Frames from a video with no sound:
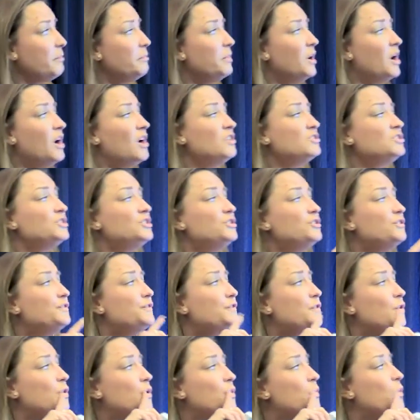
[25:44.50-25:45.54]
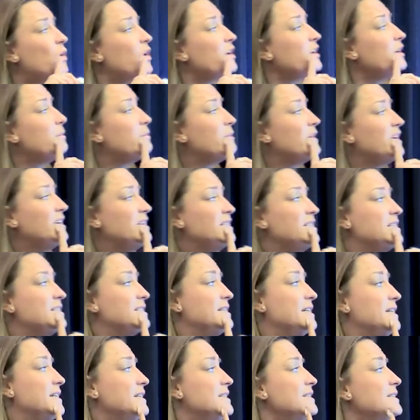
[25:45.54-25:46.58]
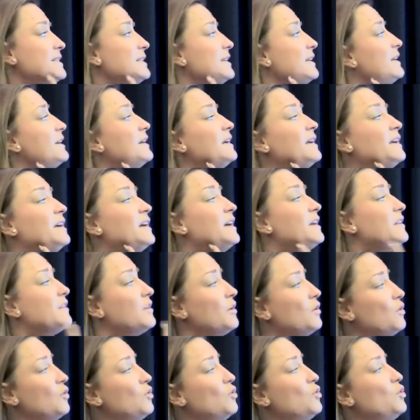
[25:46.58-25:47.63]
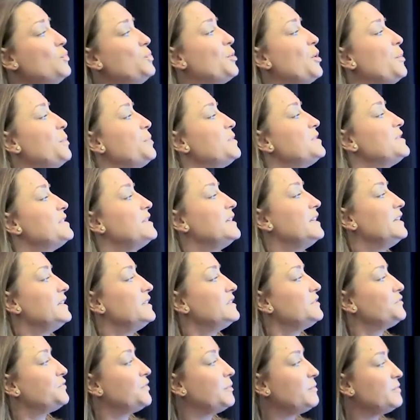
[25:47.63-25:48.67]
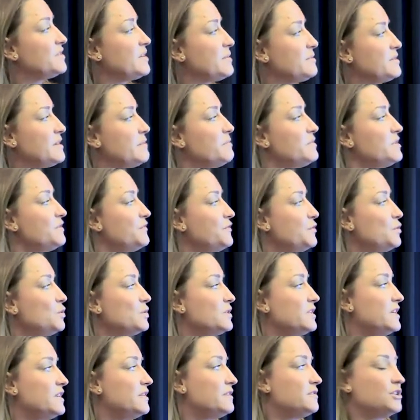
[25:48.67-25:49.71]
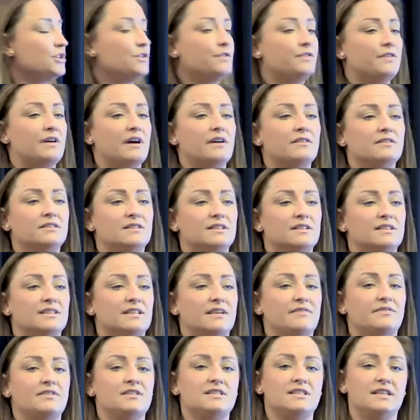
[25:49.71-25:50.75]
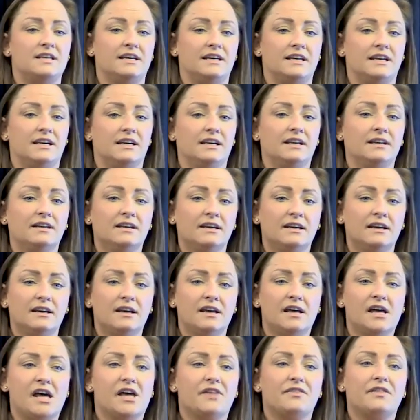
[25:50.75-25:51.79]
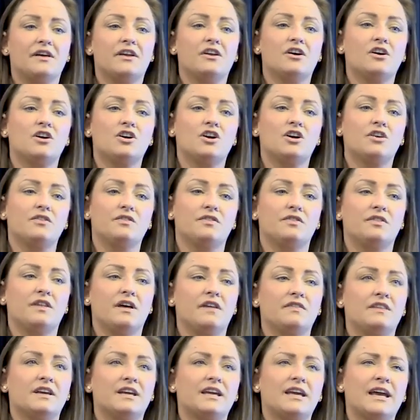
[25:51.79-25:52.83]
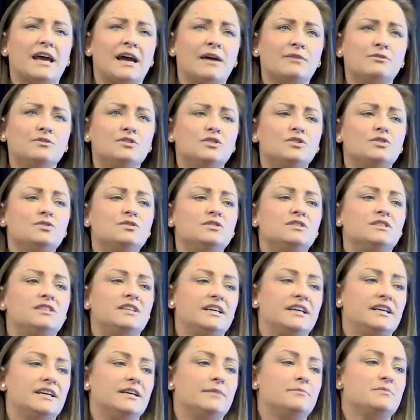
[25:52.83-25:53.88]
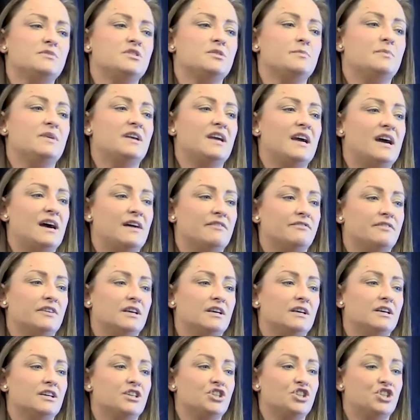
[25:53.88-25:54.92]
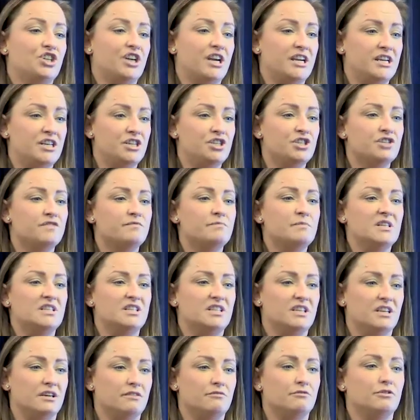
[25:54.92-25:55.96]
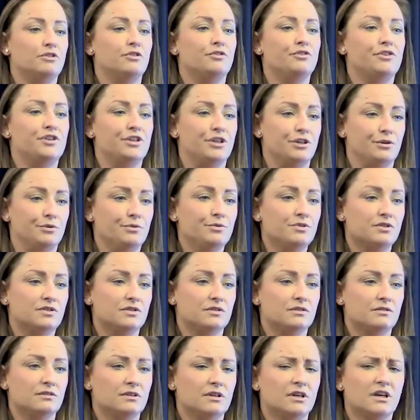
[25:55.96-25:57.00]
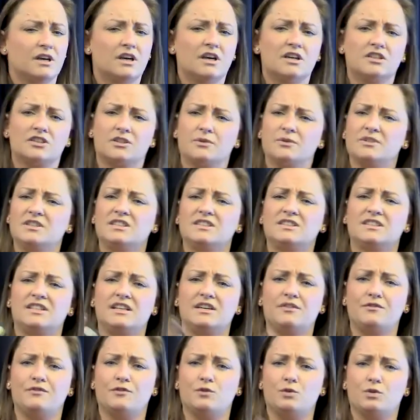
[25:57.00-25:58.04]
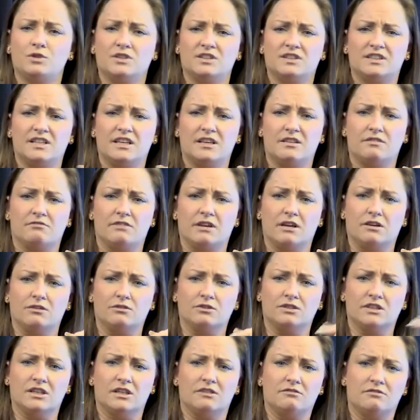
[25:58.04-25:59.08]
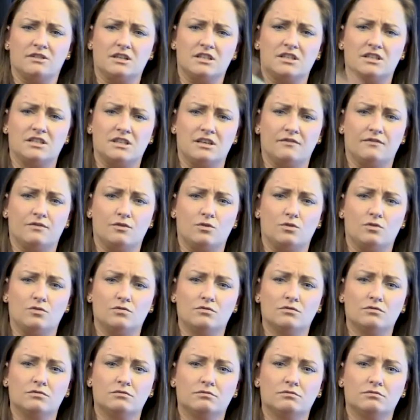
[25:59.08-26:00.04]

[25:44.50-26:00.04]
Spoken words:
But Article 4, what it means is that all properties from September the 14th, 2017, that the council deemed to be having a change of material use. So is it C4 to C3 or C3 to C4?